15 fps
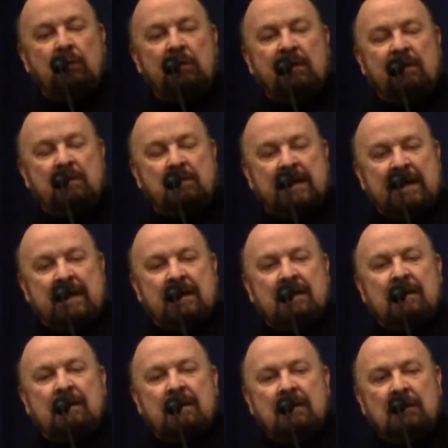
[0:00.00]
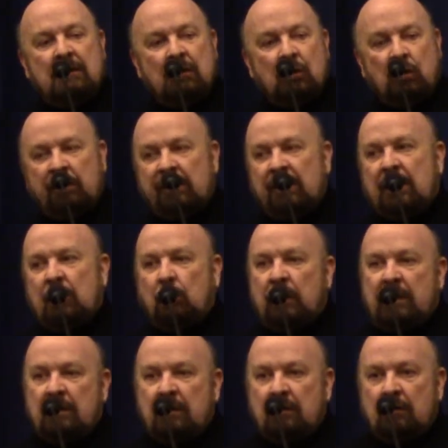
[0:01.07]
was the man who said
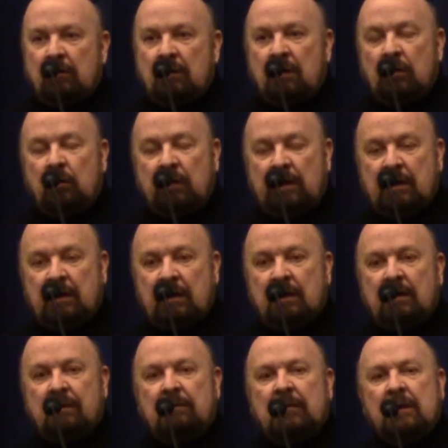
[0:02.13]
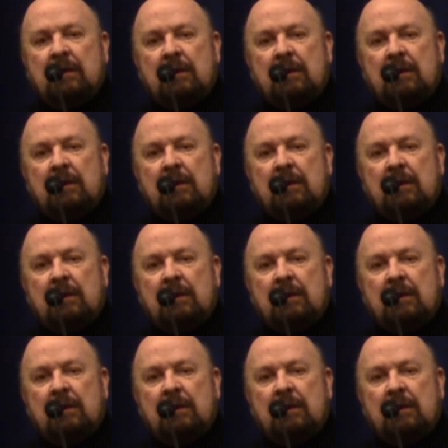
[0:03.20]
we can do it, and we did.